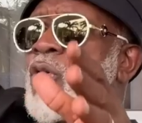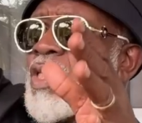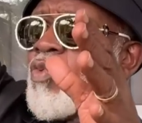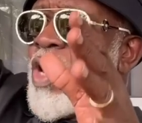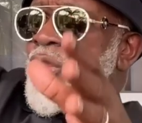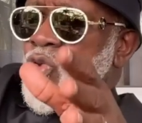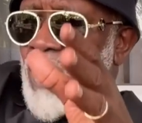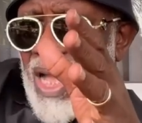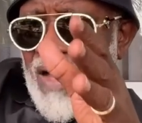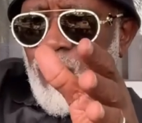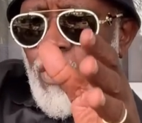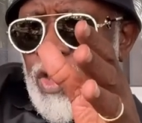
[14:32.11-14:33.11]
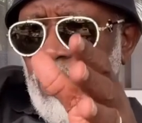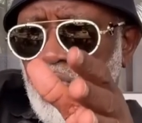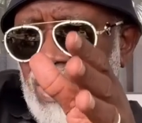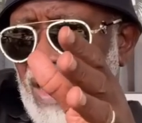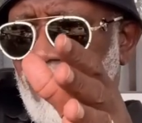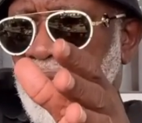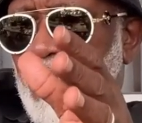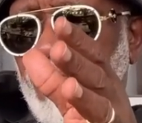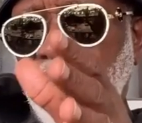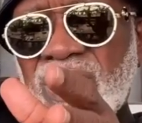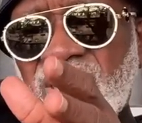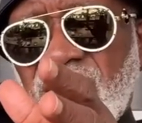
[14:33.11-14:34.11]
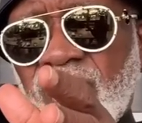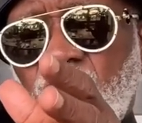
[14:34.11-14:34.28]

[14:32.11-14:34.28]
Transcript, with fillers: when you have once you have effective